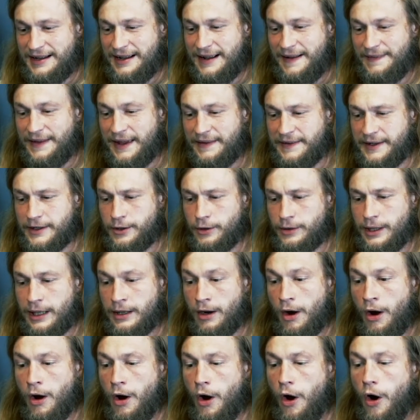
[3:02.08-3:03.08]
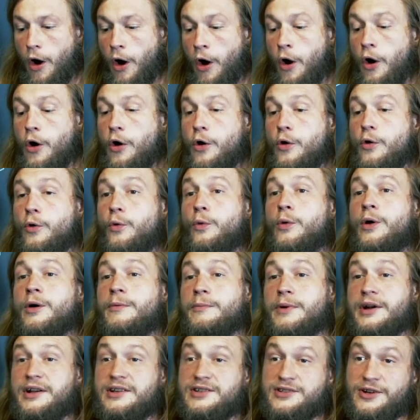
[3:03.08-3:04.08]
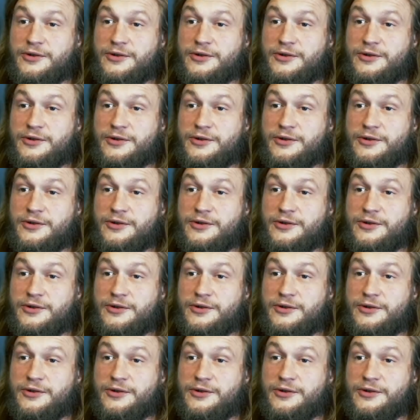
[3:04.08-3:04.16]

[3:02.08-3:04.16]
And then they go like, oh, but it's